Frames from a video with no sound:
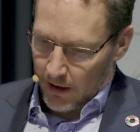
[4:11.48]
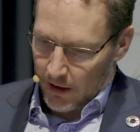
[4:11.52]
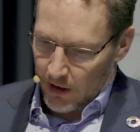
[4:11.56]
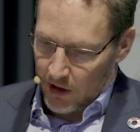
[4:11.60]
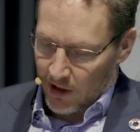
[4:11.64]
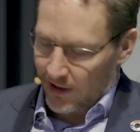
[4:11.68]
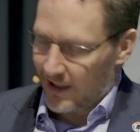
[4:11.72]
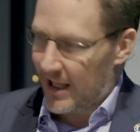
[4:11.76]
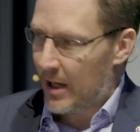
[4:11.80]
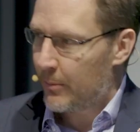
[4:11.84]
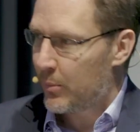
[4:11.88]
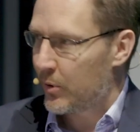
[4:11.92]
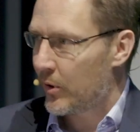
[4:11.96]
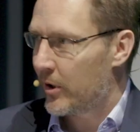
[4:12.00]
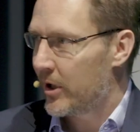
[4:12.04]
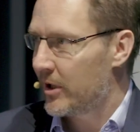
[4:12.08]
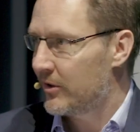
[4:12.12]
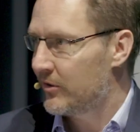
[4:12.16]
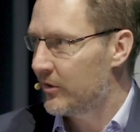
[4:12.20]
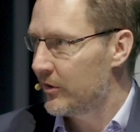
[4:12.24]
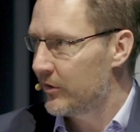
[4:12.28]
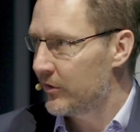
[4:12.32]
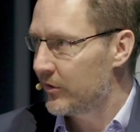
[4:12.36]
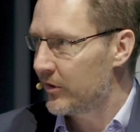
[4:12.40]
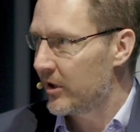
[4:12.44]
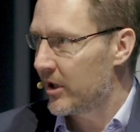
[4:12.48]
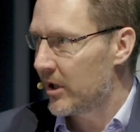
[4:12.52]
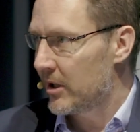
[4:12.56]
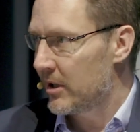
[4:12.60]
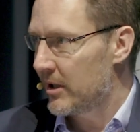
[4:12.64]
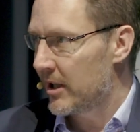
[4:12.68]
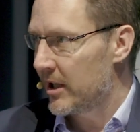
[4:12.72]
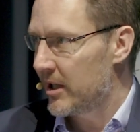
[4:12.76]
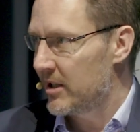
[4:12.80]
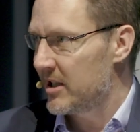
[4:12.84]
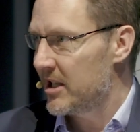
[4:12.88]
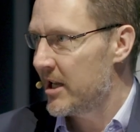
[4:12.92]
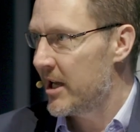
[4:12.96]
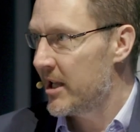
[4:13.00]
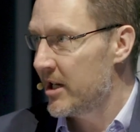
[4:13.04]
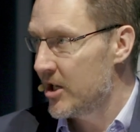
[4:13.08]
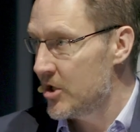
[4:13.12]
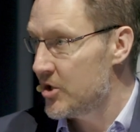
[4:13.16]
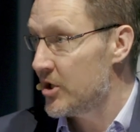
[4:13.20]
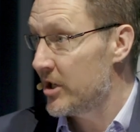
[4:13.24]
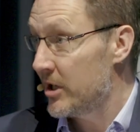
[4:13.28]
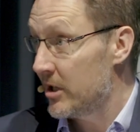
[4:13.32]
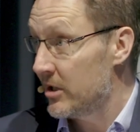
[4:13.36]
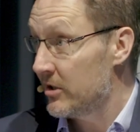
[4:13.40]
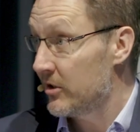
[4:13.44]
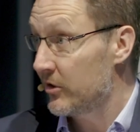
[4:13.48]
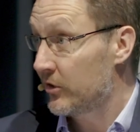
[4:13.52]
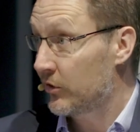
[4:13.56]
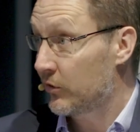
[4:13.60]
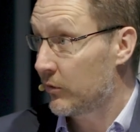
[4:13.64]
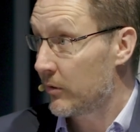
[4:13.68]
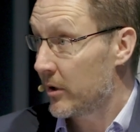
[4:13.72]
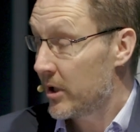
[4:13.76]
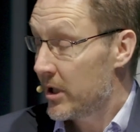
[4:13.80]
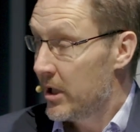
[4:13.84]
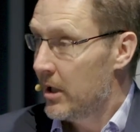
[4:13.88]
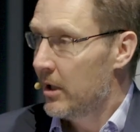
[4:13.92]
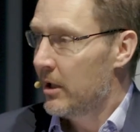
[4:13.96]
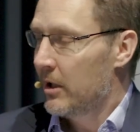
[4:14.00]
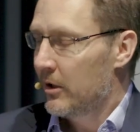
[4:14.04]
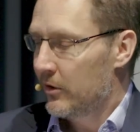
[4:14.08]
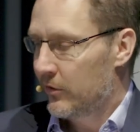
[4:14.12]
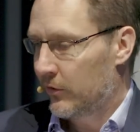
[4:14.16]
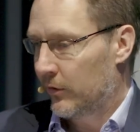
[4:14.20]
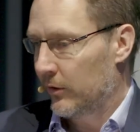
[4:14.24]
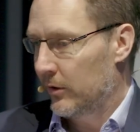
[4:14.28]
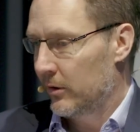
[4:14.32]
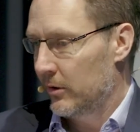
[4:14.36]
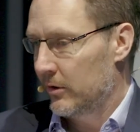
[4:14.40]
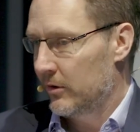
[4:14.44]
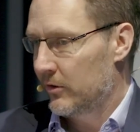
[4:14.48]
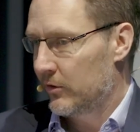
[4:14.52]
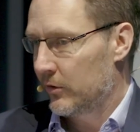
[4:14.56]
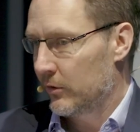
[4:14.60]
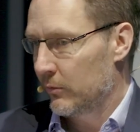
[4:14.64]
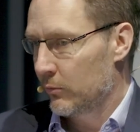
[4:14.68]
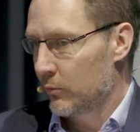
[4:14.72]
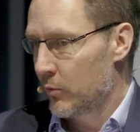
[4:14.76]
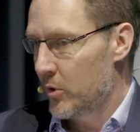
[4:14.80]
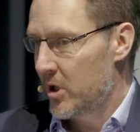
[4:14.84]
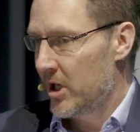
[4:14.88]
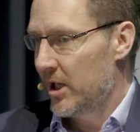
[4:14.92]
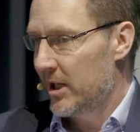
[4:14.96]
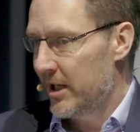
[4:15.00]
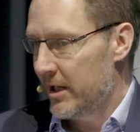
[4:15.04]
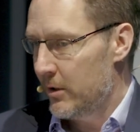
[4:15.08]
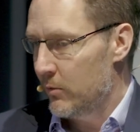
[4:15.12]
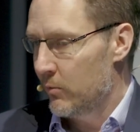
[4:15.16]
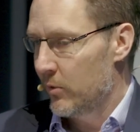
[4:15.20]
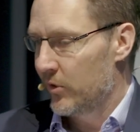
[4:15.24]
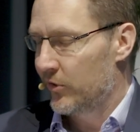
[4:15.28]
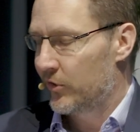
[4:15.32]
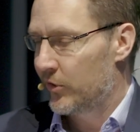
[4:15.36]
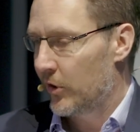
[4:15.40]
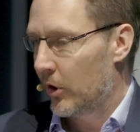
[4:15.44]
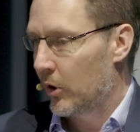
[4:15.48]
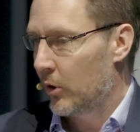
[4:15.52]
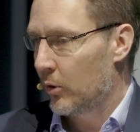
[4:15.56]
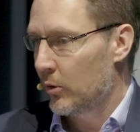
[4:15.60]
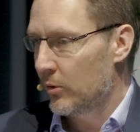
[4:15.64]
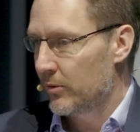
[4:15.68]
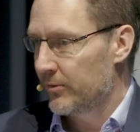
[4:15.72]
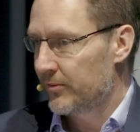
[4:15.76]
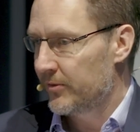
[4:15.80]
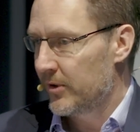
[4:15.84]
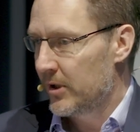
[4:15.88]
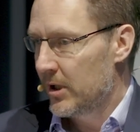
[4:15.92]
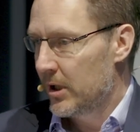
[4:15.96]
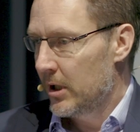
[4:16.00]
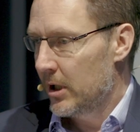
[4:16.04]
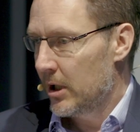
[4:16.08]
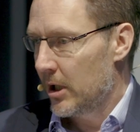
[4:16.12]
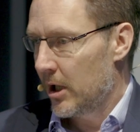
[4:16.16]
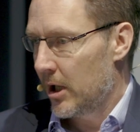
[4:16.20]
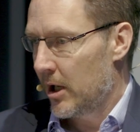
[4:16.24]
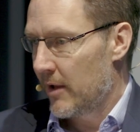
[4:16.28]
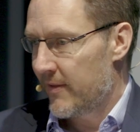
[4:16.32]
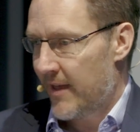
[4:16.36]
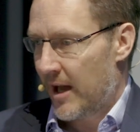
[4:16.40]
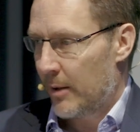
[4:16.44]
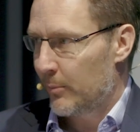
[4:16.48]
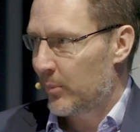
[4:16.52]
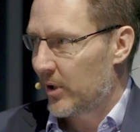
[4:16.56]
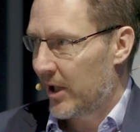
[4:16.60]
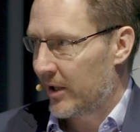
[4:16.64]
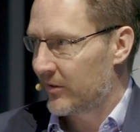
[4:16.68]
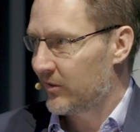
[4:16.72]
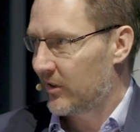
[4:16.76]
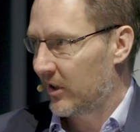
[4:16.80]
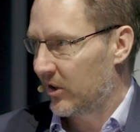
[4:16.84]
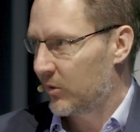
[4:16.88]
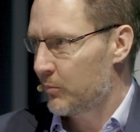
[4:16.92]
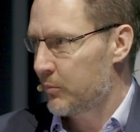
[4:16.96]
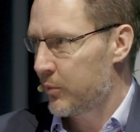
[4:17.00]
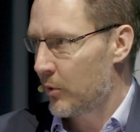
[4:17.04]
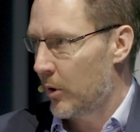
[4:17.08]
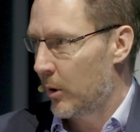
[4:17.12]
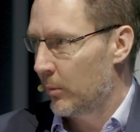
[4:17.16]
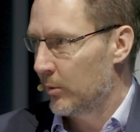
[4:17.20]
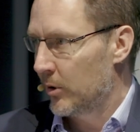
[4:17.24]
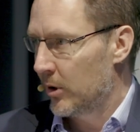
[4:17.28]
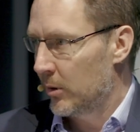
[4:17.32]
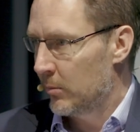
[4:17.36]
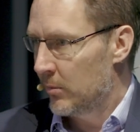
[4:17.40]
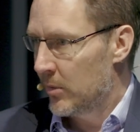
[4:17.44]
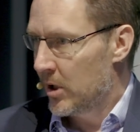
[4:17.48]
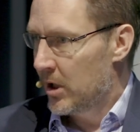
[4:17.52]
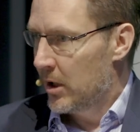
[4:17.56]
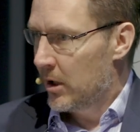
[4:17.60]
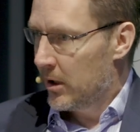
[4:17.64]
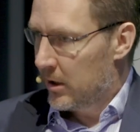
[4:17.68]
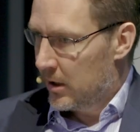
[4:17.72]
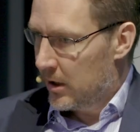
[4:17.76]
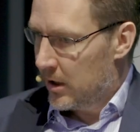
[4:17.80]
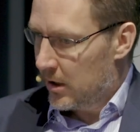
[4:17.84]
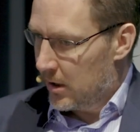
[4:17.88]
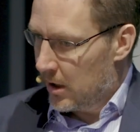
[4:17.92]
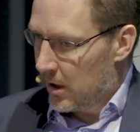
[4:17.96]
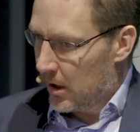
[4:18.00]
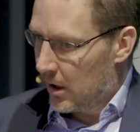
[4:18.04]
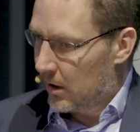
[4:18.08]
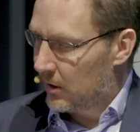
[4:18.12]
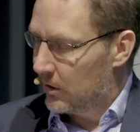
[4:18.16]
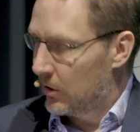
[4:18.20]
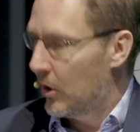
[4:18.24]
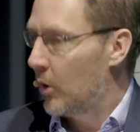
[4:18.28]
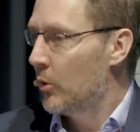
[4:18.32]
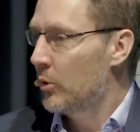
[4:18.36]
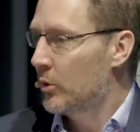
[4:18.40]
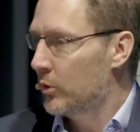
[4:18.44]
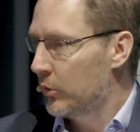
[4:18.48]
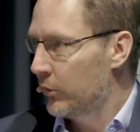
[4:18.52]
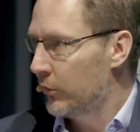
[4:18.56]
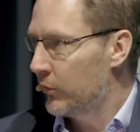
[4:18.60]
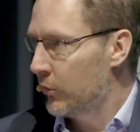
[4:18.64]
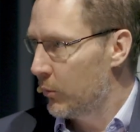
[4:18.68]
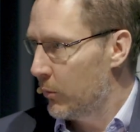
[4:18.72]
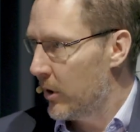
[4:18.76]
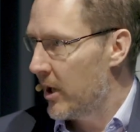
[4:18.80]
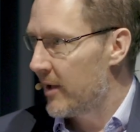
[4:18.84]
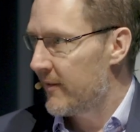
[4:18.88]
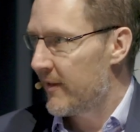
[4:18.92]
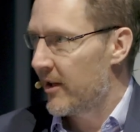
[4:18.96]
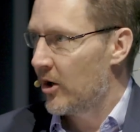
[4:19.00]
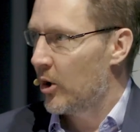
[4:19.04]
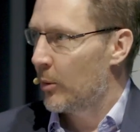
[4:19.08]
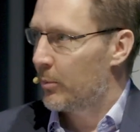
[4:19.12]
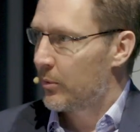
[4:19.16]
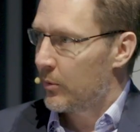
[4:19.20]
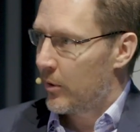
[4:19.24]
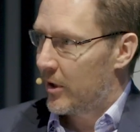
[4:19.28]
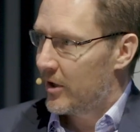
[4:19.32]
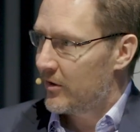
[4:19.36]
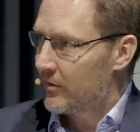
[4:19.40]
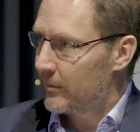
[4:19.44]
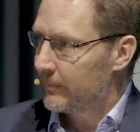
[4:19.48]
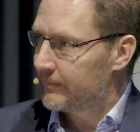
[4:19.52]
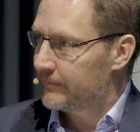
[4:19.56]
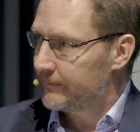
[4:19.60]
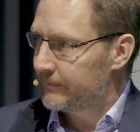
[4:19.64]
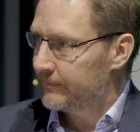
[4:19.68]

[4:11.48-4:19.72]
collaborators in the energy industry to really resolve that plastics problem local to where they operate.